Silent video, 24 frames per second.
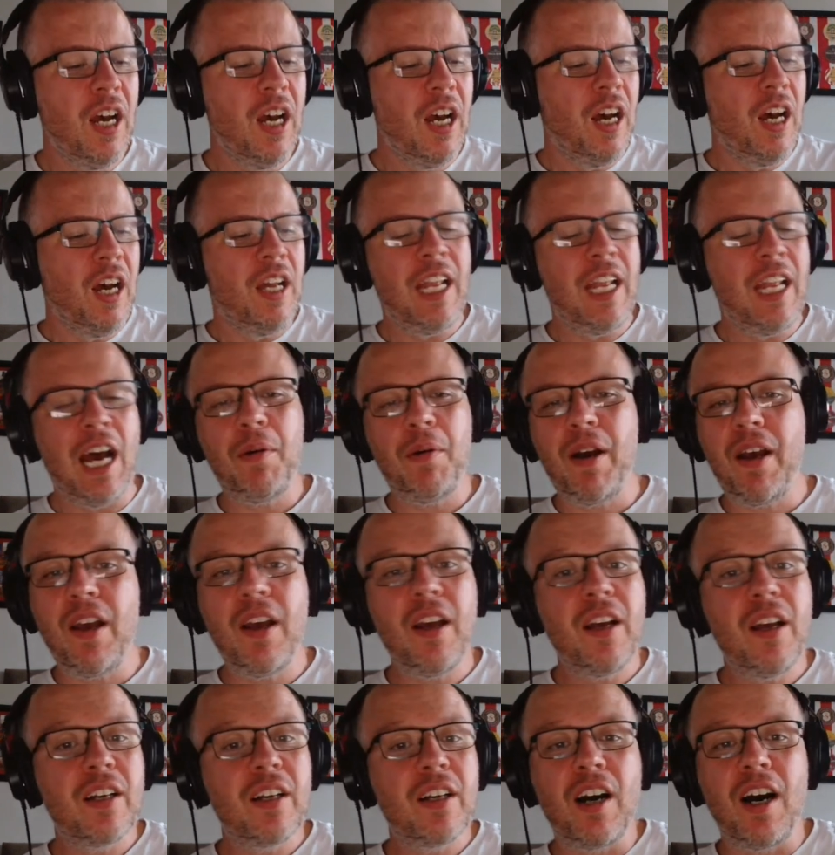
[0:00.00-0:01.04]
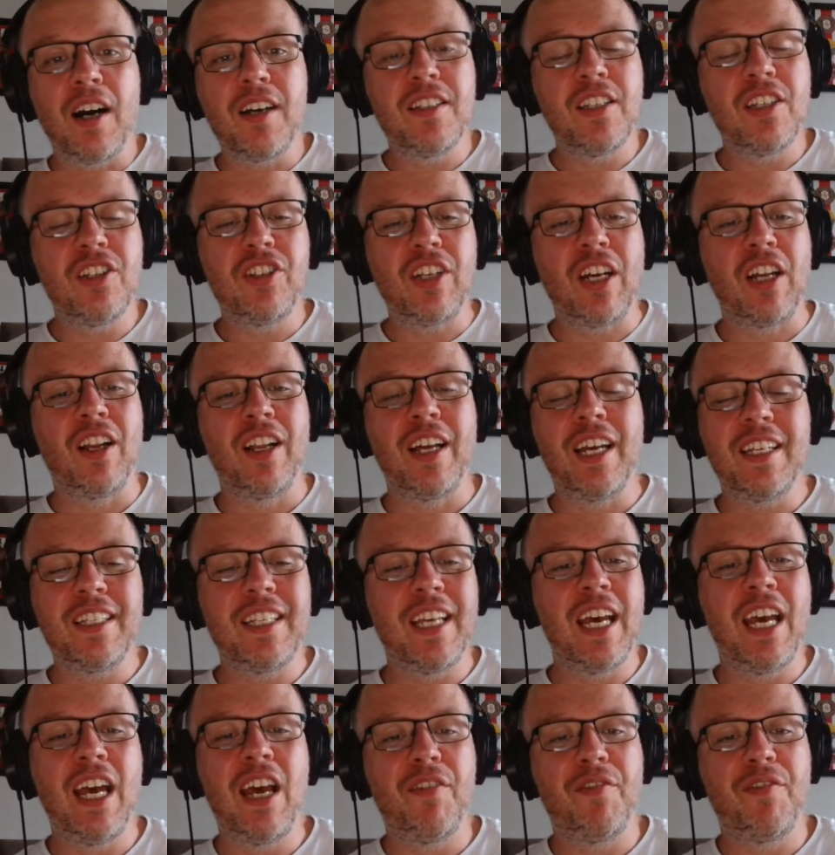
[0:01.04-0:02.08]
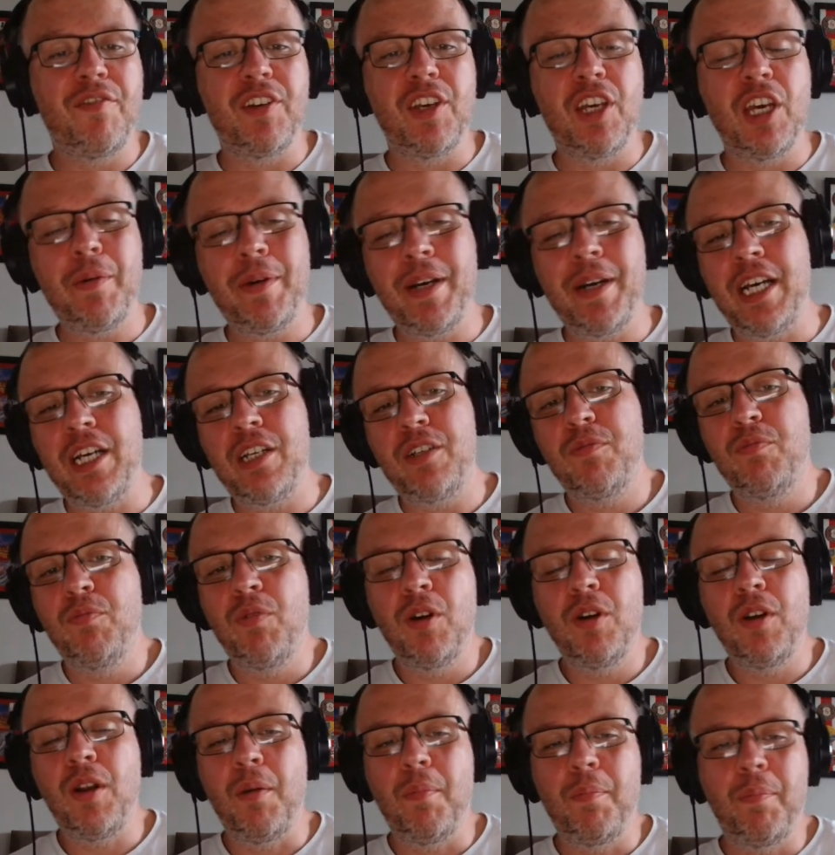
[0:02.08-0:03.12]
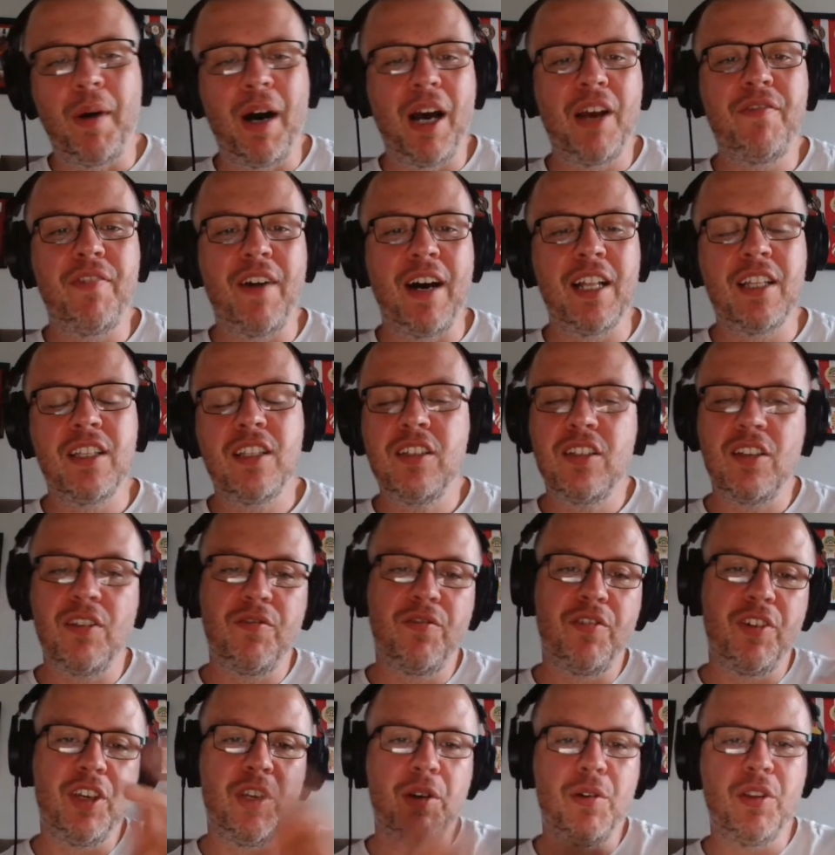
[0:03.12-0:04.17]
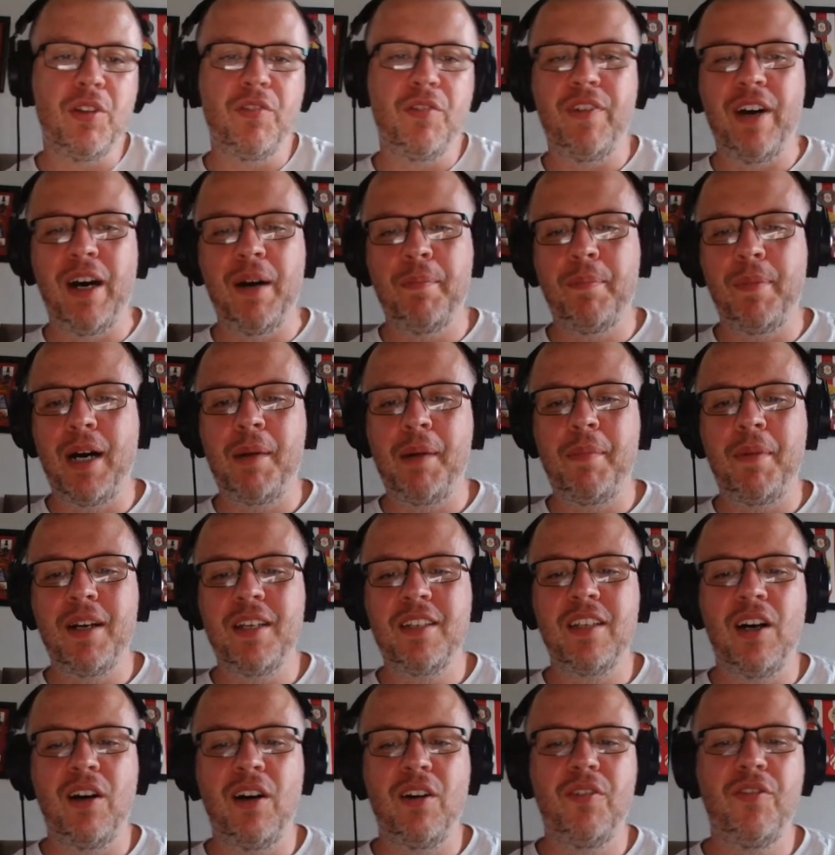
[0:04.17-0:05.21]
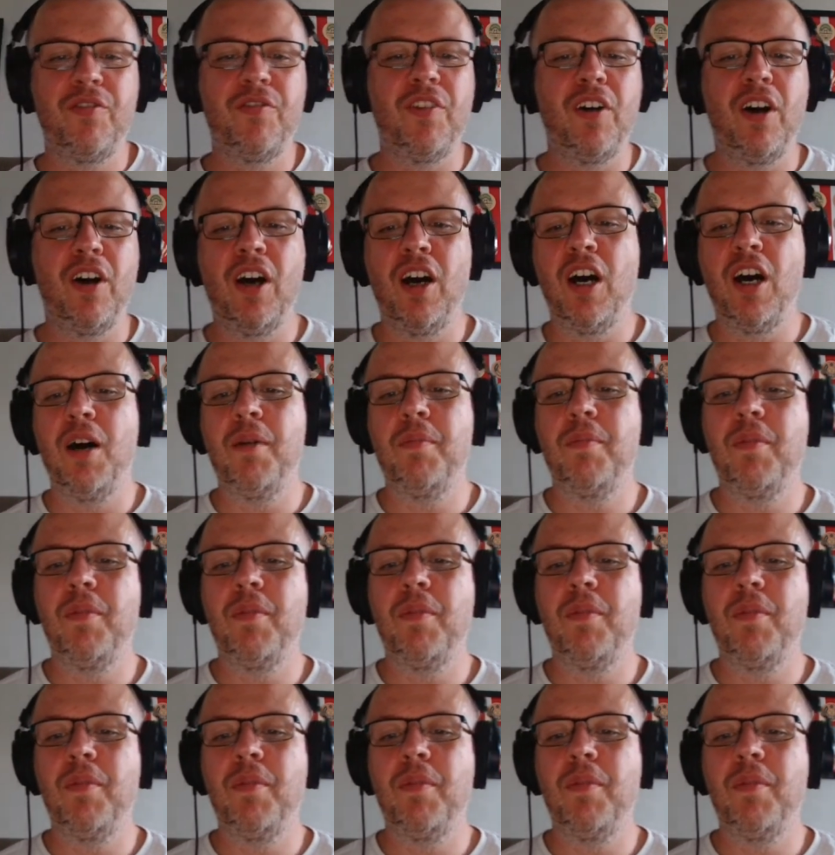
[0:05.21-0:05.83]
Now, guys, this channel is here for you. It is run by fans, for you, the fan, by myself, and